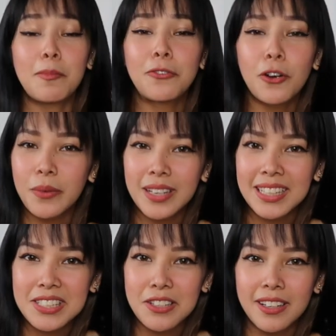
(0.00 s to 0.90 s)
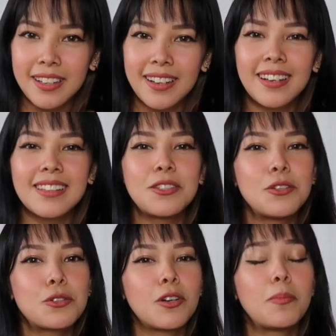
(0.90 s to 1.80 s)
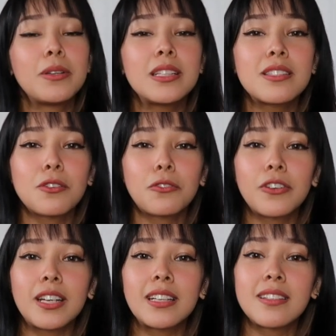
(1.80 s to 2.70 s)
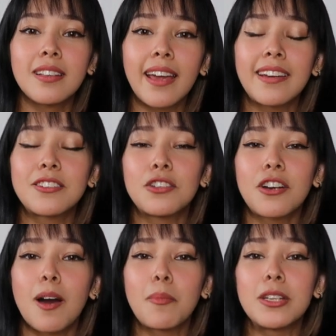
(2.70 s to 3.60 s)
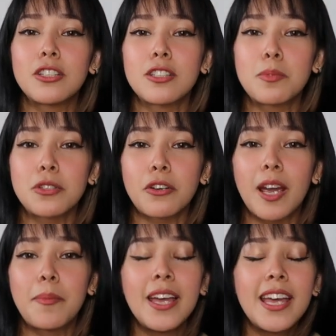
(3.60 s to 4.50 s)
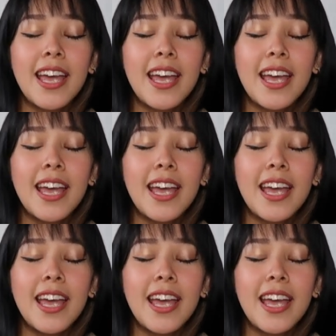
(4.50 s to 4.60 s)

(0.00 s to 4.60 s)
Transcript: Before we get started, as usual, please don't forget to like, to comment, to subscribe,